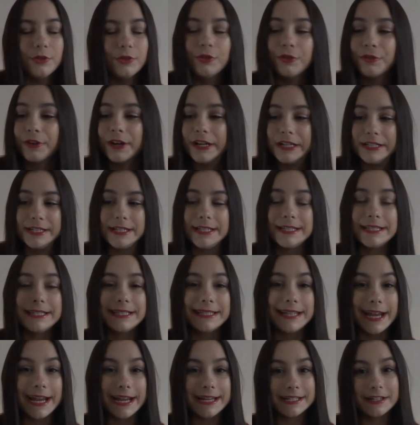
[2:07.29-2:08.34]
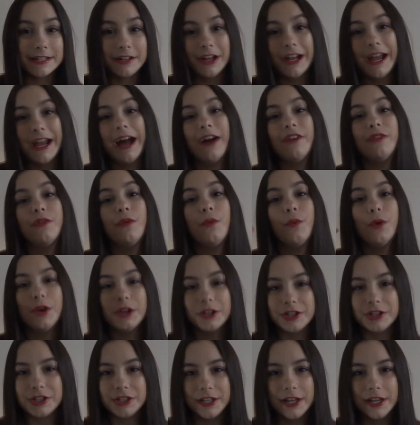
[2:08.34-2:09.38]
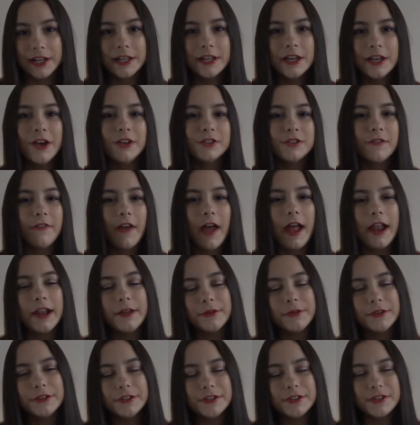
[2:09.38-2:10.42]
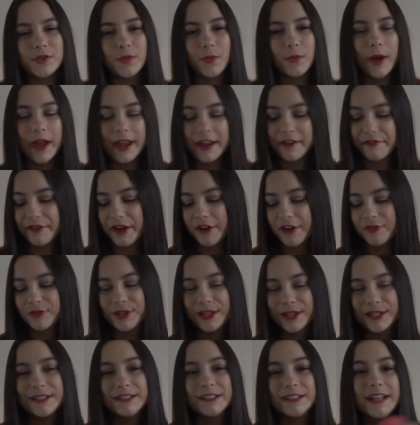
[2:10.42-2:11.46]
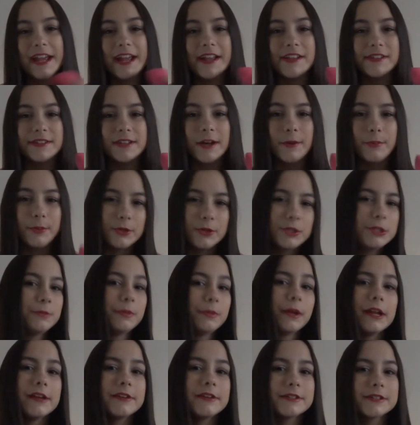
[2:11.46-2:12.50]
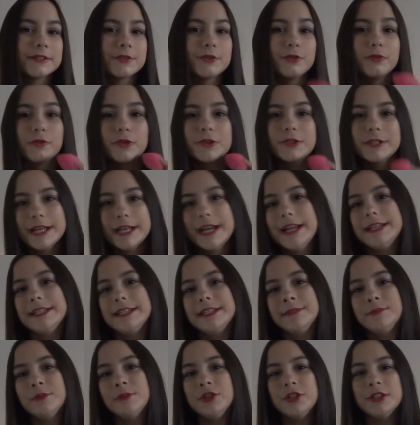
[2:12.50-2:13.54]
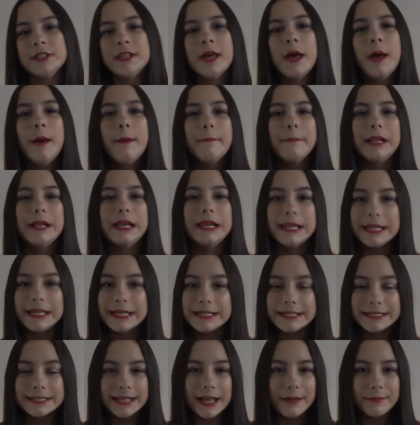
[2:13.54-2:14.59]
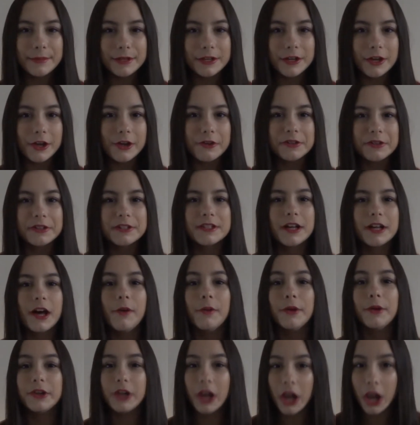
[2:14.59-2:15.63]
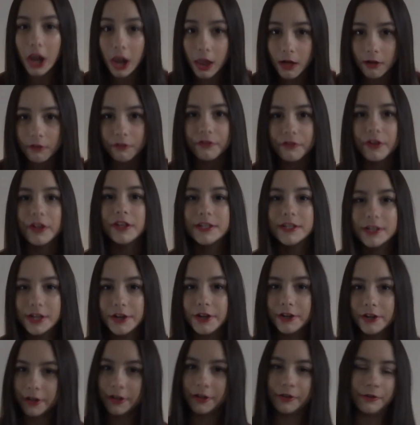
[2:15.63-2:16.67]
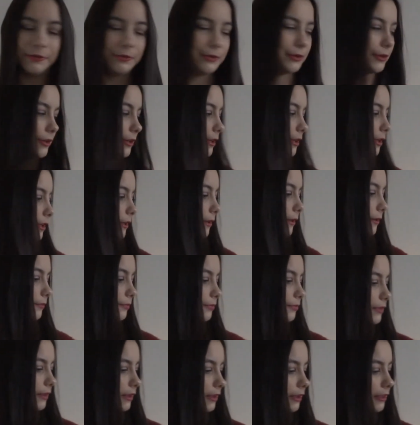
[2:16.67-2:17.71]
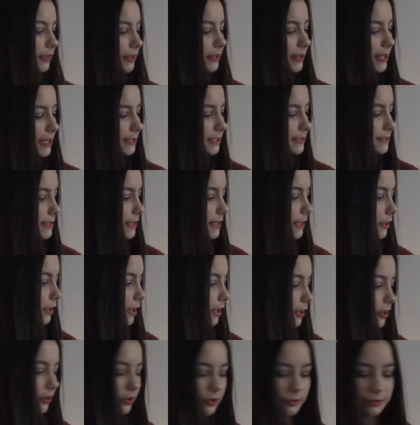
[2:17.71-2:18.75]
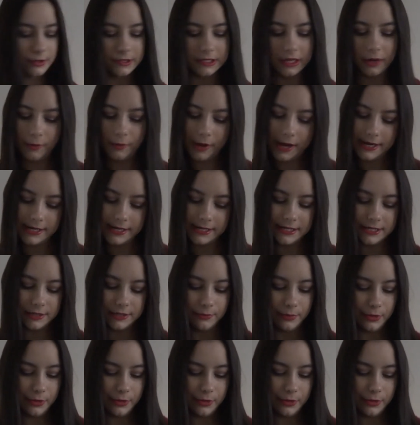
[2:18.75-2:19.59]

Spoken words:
already stained and I have washed it. So if anyone knows a way of how to get stains out of beauty blenders or Real Techniques sponges, please let me know, because I would love to know. The next thing I got was I went into